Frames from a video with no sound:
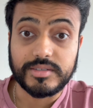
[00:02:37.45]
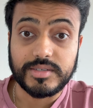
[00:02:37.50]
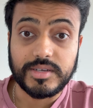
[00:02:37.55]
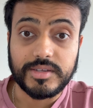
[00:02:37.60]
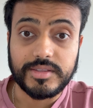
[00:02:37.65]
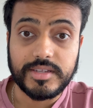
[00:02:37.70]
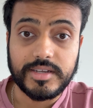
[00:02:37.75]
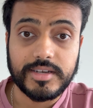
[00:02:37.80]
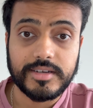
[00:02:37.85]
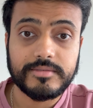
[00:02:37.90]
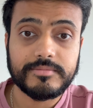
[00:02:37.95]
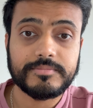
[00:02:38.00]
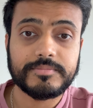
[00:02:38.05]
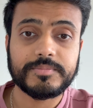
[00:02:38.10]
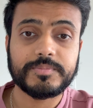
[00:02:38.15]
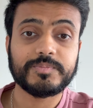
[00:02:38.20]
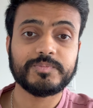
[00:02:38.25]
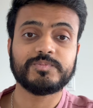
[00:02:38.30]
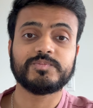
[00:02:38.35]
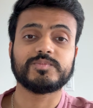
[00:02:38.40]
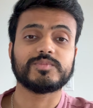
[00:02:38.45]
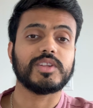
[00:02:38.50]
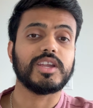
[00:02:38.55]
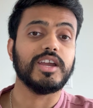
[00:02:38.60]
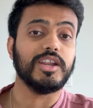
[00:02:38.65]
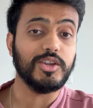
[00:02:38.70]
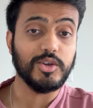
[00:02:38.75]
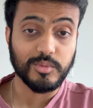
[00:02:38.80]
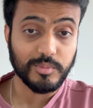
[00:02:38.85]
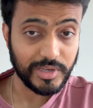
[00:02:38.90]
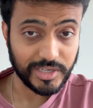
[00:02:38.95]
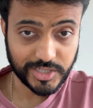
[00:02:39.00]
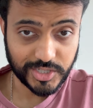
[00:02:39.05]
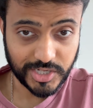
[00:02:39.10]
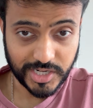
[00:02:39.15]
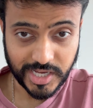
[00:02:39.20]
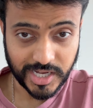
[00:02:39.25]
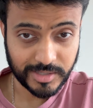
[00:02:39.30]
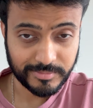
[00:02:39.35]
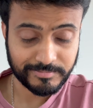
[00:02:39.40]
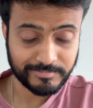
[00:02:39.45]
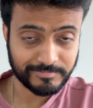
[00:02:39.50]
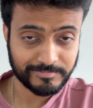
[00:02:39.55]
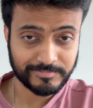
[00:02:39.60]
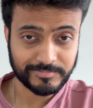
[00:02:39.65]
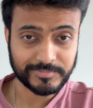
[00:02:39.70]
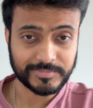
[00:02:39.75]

on there. I don't make shit up.